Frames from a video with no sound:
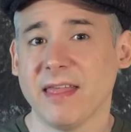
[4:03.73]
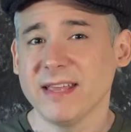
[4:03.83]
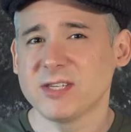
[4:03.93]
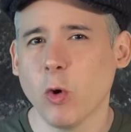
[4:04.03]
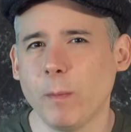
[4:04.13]

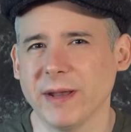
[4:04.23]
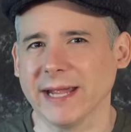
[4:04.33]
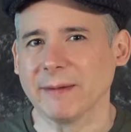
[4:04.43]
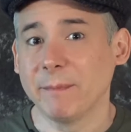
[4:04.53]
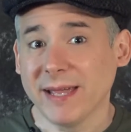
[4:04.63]
This
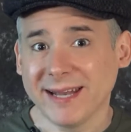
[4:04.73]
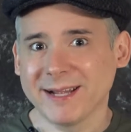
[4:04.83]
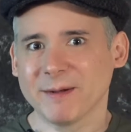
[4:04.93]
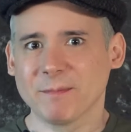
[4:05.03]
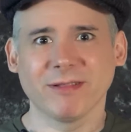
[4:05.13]
opening,
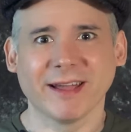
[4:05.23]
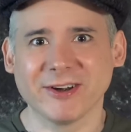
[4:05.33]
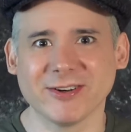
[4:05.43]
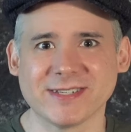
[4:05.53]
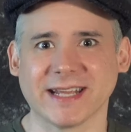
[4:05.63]
pitting
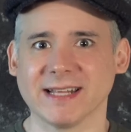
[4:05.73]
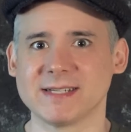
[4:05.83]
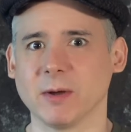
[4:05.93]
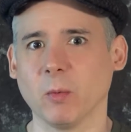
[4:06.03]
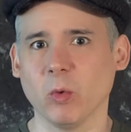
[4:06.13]
players
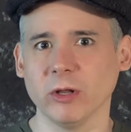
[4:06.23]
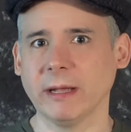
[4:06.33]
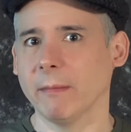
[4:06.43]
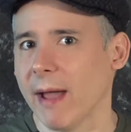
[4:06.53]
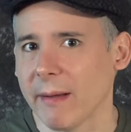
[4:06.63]
against a
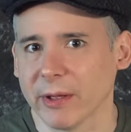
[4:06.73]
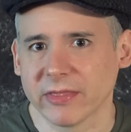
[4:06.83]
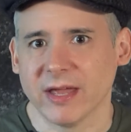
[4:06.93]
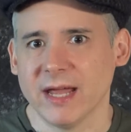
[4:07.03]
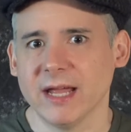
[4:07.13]
woolly
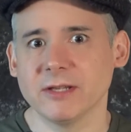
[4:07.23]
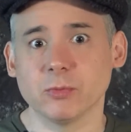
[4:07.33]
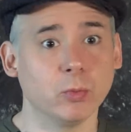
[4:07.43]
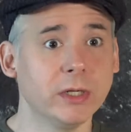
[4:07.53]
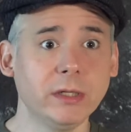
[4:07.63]
mammoth,
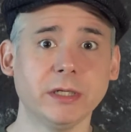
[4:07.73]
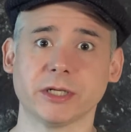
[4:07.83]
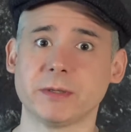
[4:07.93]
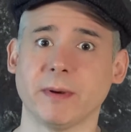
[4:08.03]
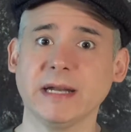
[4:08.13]
is really
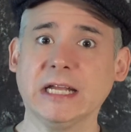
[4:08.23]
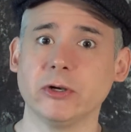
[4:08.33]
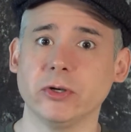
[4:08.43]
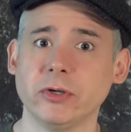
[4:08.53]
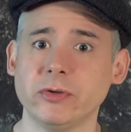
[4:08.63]
just about
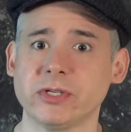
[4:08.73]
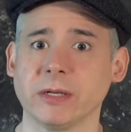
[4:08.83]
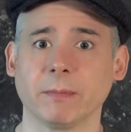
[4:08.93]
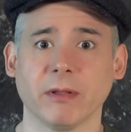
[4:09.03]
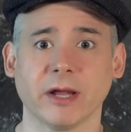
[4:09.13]

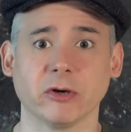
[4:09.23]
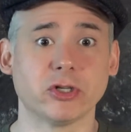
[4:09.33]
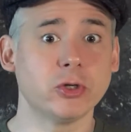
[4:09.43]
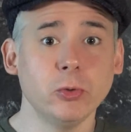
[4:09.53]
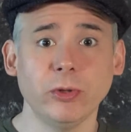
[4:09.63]
introducing
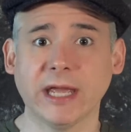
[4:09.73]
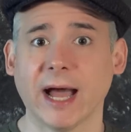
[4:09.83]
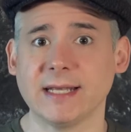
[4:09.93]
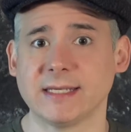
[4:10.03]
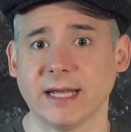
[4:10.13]
players to the
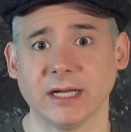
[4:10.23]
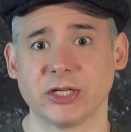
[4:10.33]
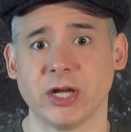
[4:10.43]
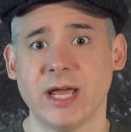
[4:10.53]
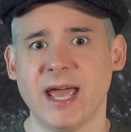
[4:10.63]
Ice
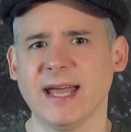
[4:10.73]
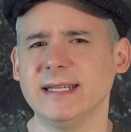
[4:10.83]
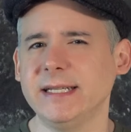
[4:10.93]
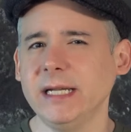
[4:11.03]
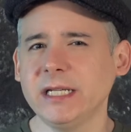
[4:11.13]
Age
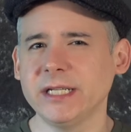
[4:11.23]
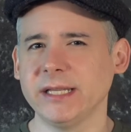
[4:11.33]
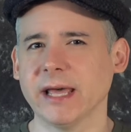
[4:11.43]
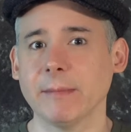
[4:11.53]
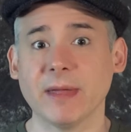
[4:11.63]
and
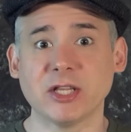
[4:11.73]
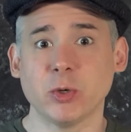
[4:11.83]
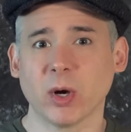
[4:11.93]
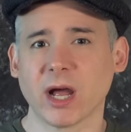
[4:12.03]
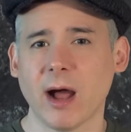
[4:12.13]
teaching them that
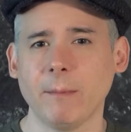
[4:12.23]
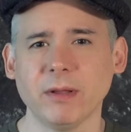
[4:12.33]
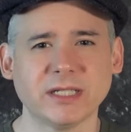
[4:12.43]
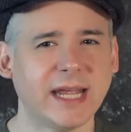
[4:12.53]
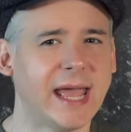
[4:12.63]
to
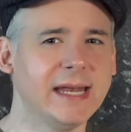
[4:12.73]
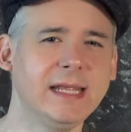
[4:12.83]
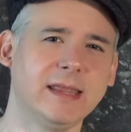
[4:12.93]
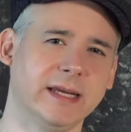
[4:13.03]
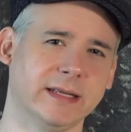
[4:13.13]
accomplish
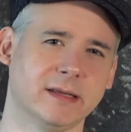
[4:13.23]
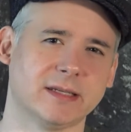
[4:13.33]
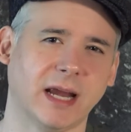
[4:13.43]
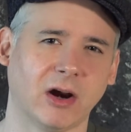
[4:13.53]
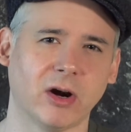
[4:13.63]
anything in
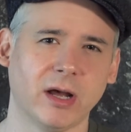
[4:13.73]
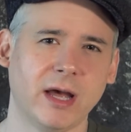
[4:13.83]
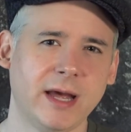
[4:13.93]
this era,